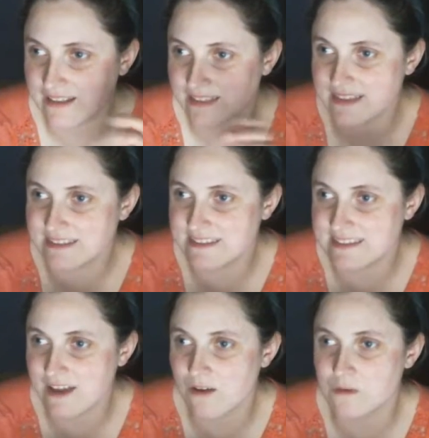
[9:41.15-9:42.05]
This is
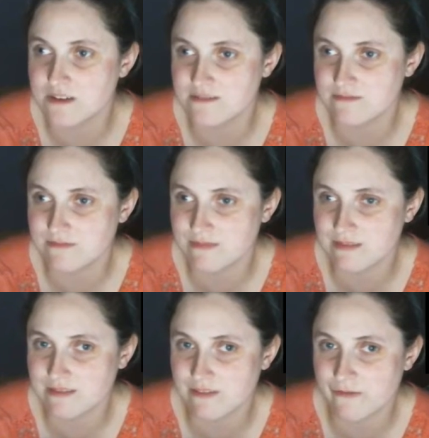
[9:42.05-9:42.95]
how it was
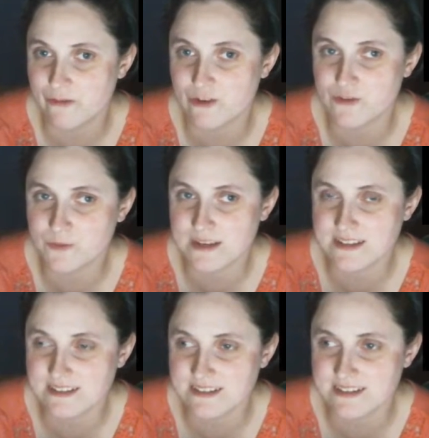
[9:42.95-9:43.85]
the first one I
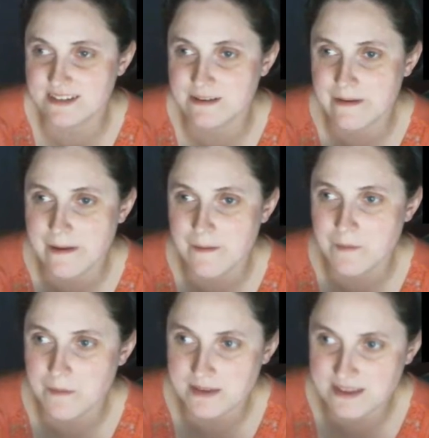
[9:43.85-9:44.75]
sent in,
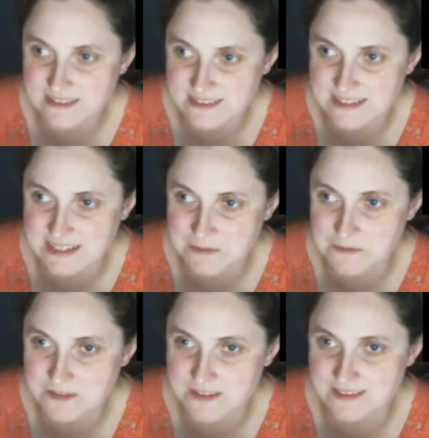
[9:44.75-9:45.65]
but because the demon
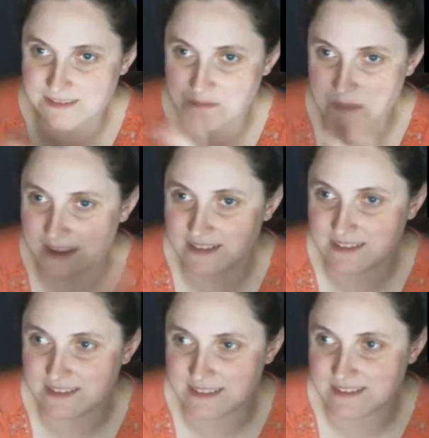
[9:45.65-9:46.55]
was
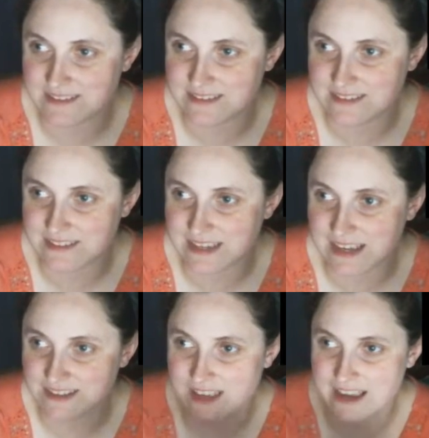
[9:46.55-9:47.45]
pantsless,
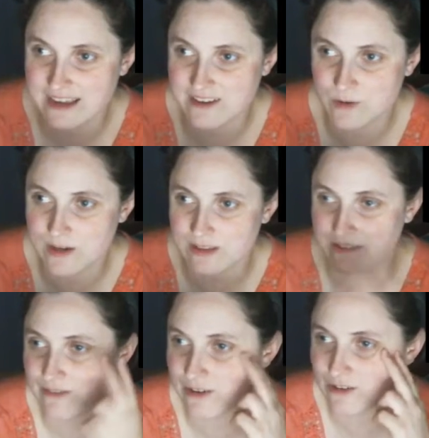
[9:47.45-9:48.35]
so I quickly
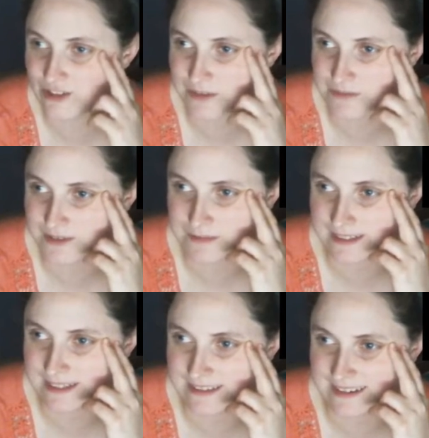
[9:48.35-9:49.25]
photoshopped
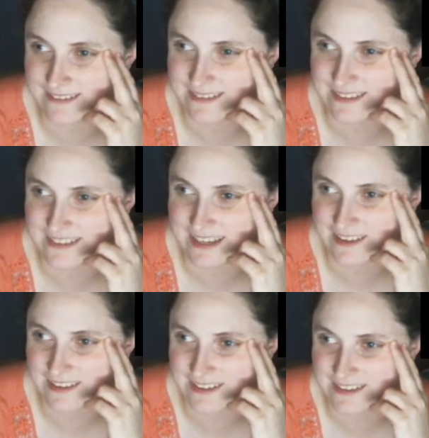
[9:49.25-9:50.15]
something in there. I was just like,
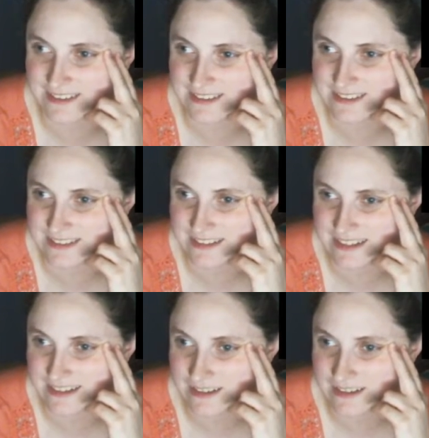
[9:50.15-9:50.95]
that's silly.